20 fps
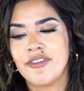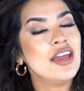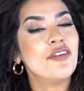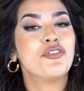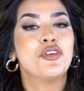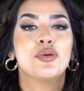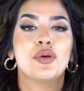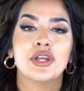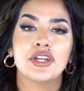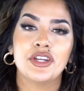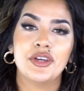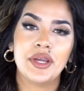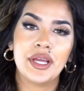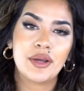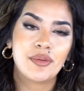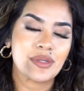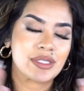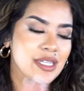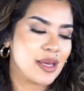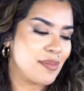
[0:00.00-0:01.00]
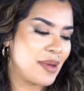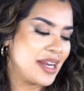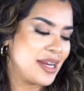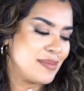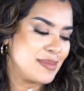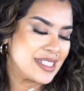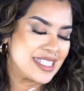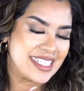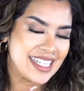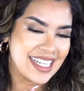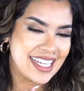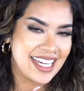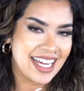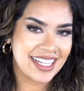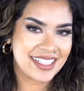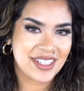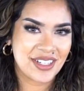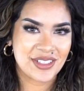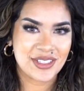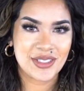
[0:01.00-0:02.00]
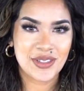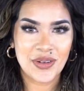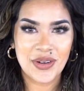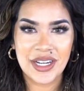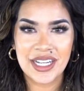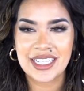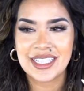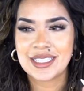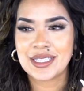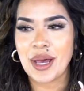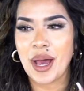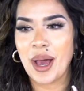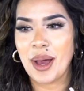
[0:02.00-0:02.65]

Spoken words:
If you are new here, what's up? My name is Nikki. I tell stories,